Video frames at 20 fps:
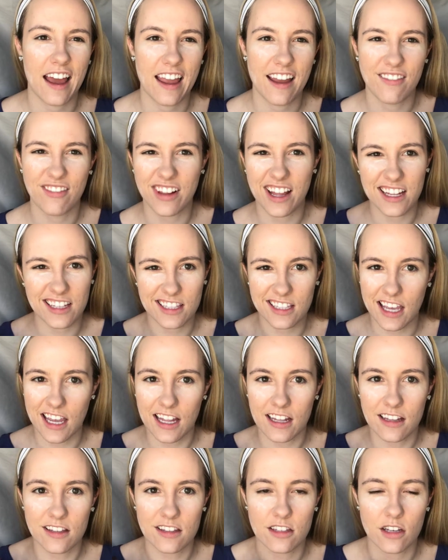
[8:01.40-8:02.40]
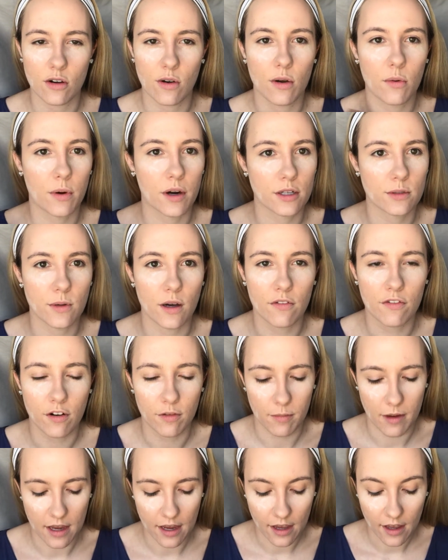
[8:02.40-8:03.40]
I have light skin, so it works well
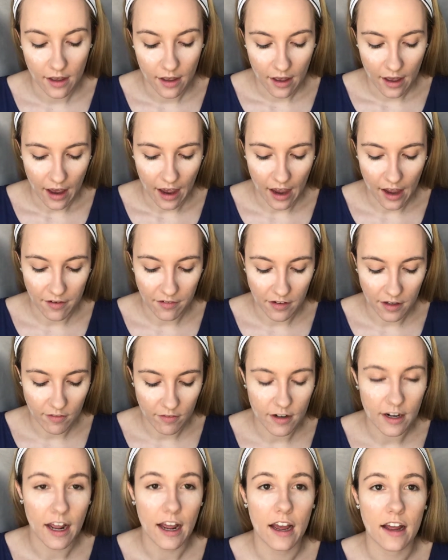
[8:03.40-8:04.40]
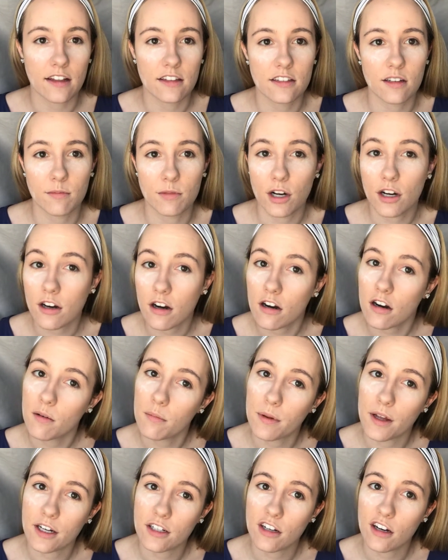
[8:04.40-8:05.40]
for me. I've even had some darker
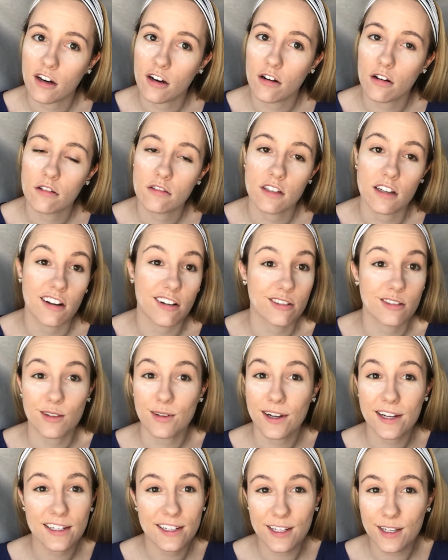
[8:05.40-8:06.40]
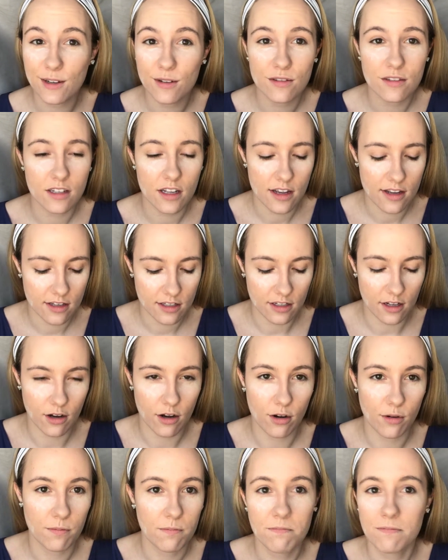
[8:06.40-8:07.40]
complexion girls that also like to use this,
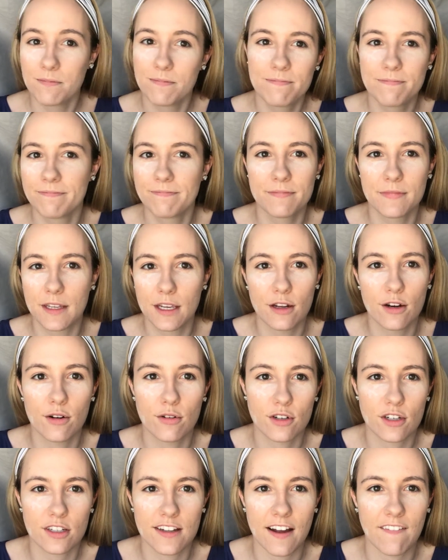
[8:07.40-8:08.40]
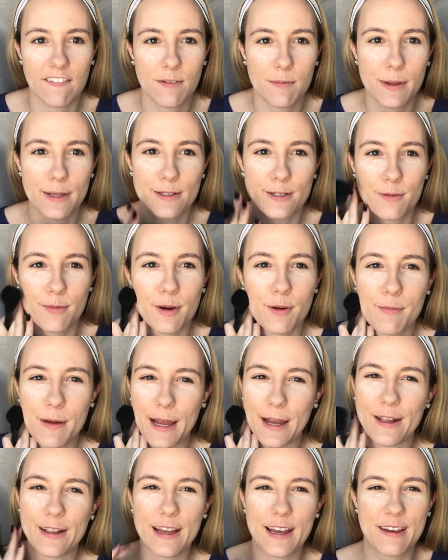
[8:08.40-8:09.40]
so you don't just have to be super
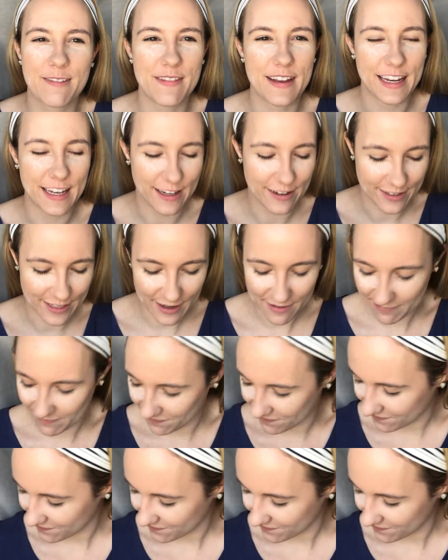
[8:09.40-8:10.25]
pale like me to use it.